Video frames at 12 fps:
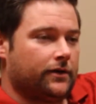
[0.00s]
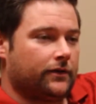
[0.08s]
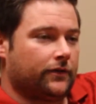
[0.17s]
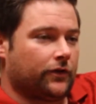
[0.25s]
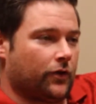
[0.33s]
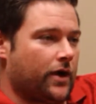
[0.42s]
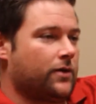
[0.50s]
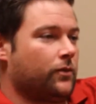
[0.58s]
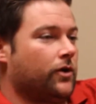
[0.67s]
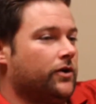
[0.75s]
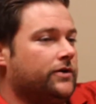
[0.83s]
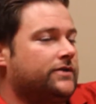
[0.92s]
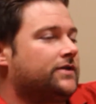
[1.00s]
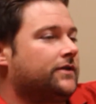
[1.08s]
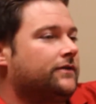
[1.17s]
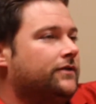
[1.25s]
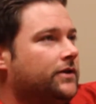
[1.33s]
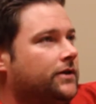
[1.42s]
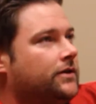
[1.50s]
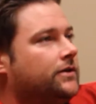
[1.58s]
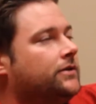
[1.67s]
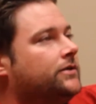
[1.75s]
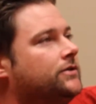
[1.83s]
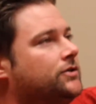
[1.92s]
the great words of
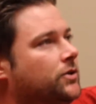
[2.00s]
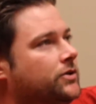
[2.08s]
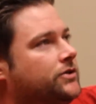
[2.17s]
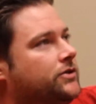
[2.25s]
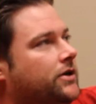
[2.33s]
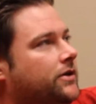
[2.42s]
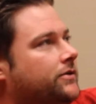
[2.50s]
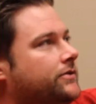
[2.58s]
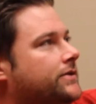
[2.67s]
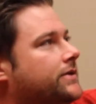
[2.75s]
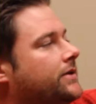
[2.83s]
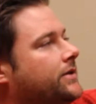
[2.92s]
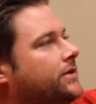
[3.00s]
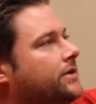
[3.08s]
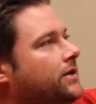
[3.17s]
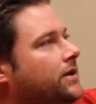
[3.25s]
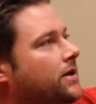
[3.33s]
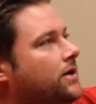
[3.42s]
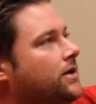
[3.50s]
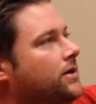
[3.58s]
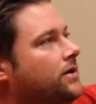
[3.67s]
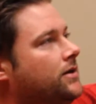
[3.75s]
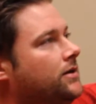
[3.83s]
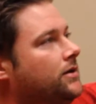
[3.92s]
George Jones
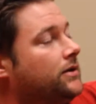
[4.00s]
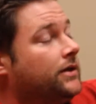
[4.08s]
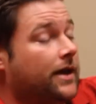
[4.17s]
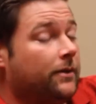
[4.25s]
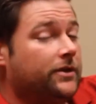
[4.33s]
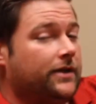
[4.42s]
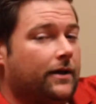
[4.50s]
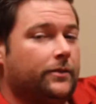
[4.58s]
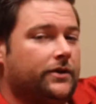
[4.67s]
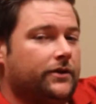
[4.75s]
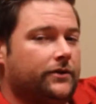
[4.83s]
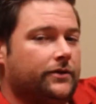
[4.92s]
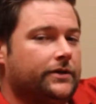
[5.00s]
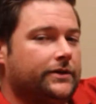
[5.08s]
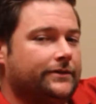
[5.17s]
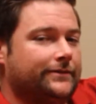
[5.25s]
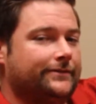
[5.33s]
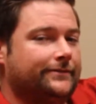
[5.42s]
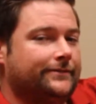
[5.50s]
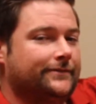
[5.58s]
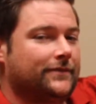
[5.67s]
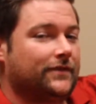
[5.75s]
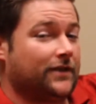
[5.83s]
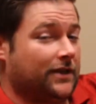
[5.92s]
Yabba dabba doo,
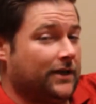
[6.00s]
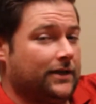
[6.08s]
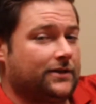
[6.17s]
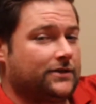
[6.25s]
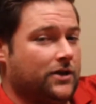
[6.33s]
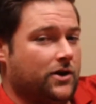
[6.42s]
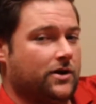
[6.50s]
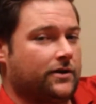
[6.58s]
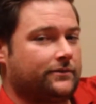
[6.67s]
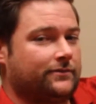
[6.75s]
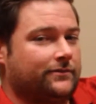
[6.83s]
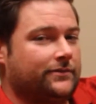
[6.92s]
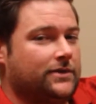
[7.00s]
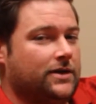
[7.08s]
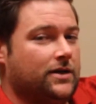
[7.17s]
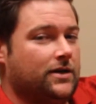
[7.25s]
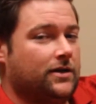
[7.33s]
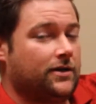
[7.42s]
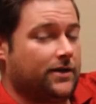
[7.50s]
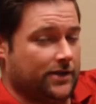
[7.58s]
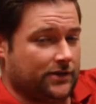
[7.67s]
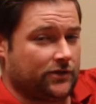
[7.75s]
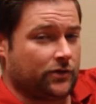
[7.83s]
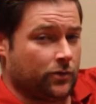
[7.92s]
the king is gone,
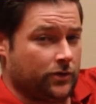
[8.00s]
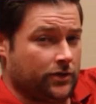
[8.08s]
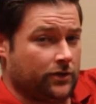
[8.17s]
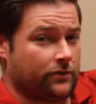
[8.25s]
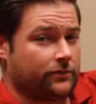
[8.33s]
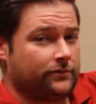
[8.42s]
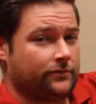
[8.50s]
and so are you.